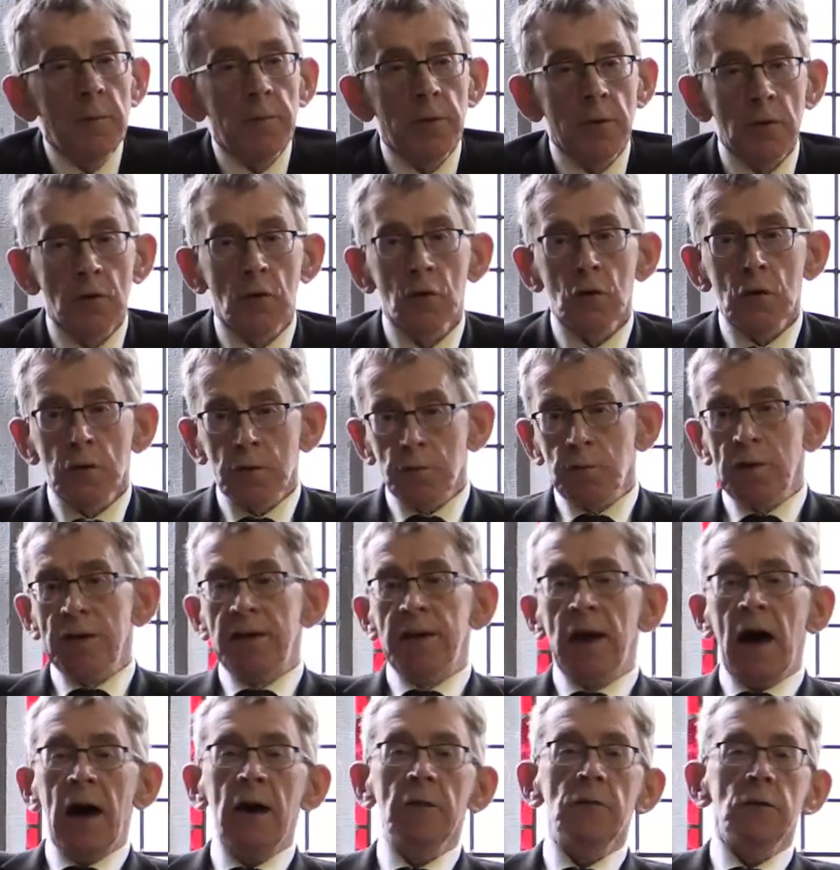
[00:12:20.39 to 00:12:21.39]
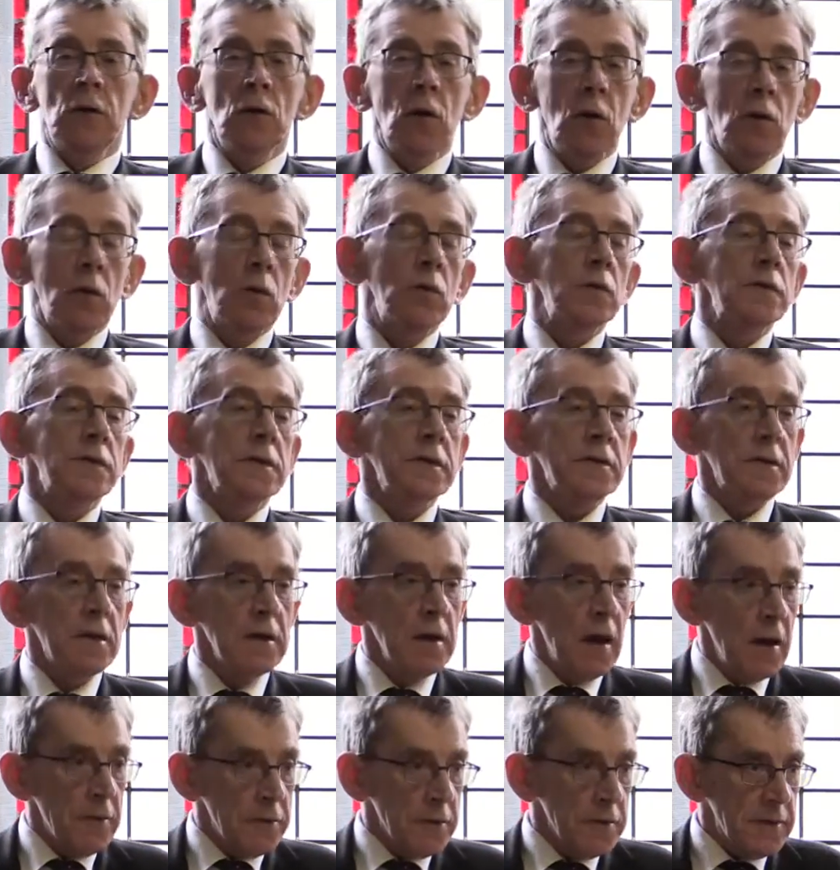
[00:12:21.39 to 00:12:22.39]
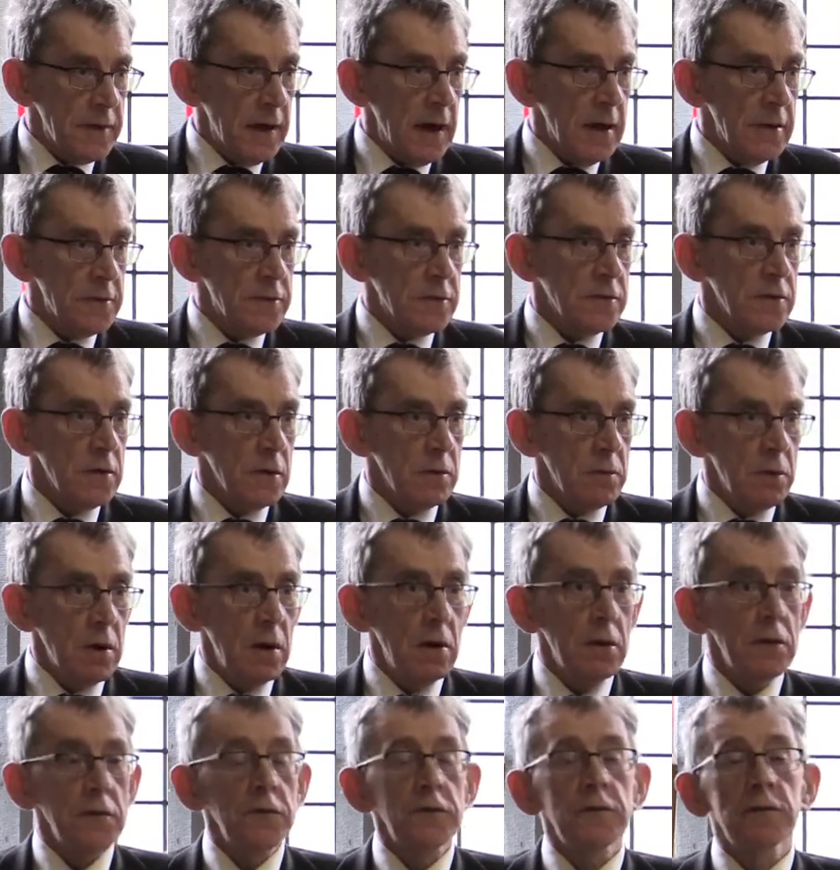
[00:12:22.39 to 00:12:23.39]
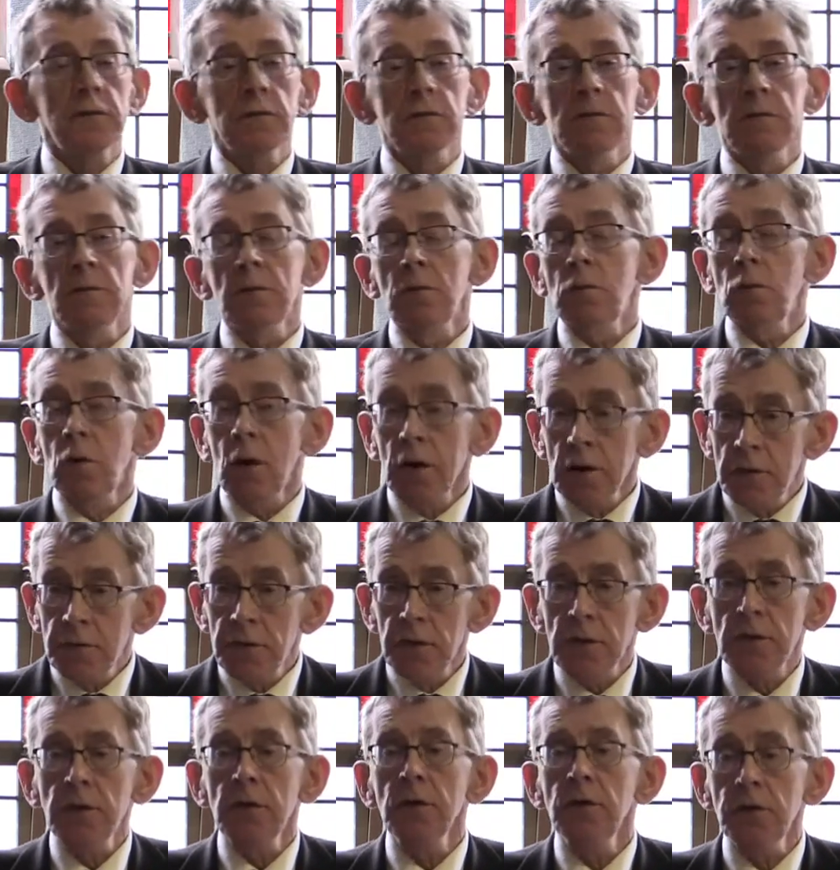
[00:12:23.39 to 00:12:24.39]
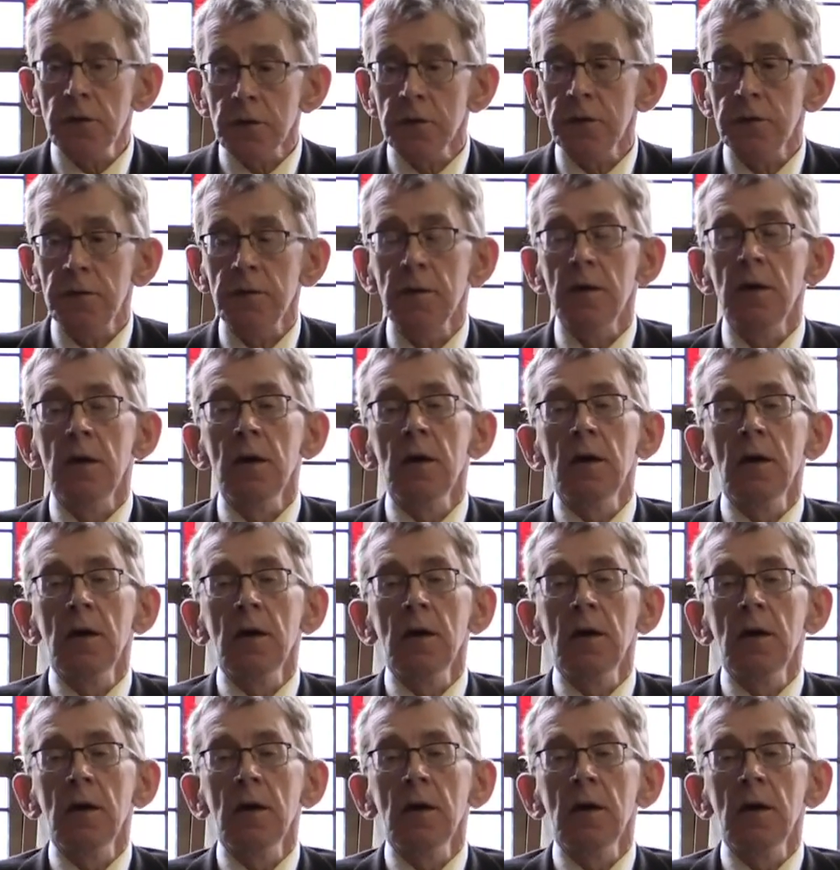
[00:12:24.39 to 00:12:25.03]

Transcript: But of course, we now know that a lot of that was quite fictitious.